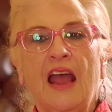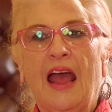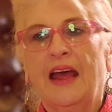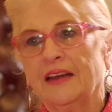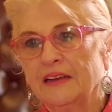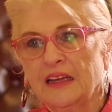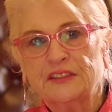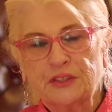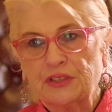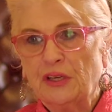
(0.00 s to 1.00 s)
And
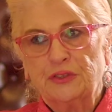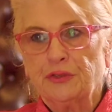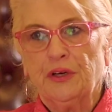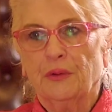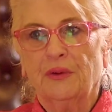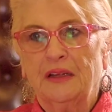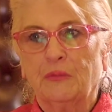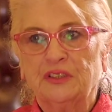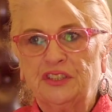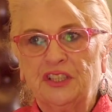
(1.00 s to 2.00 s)
it's so true. It
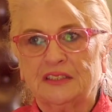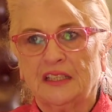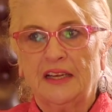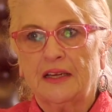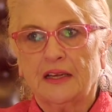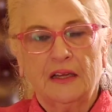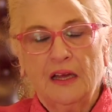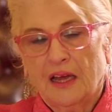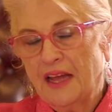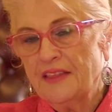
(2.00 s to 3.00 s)
was just like,
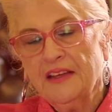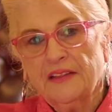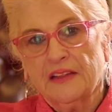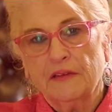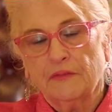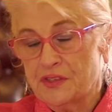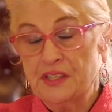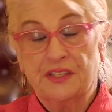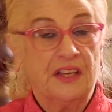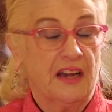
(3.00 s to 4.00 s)
I think
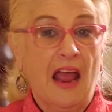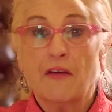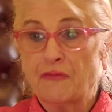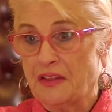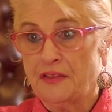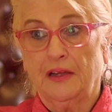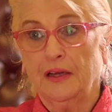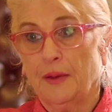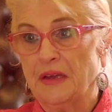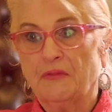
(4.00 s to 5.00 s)
she's done everything. I mean,